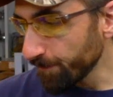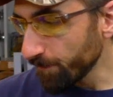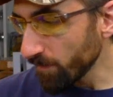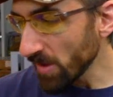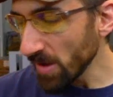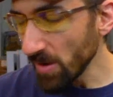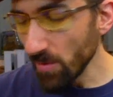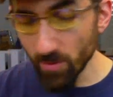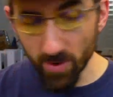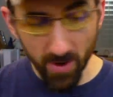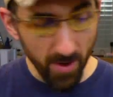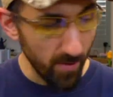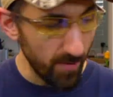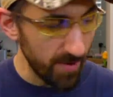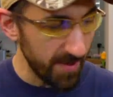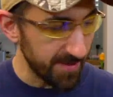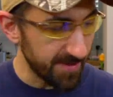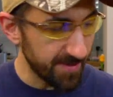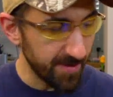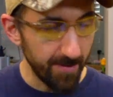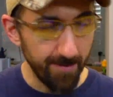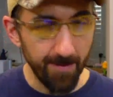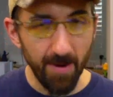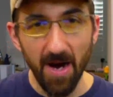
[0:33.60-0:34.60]
We're going to read
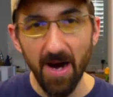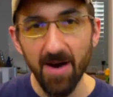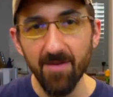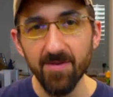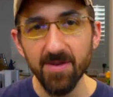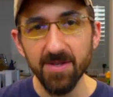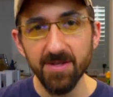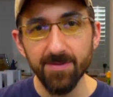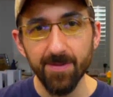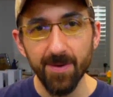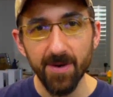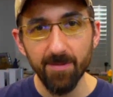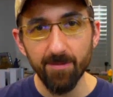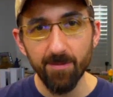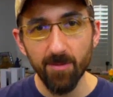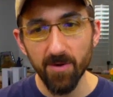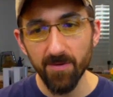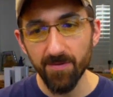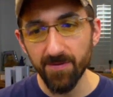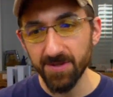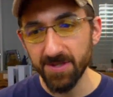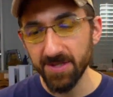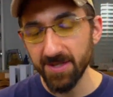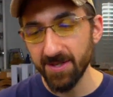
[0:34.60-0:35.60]
some Ovid's
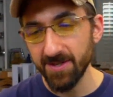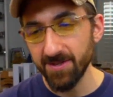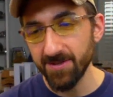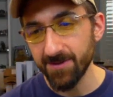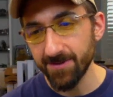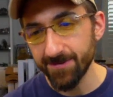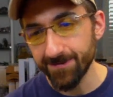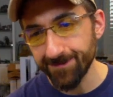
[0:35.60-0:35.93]
Metamorphoses.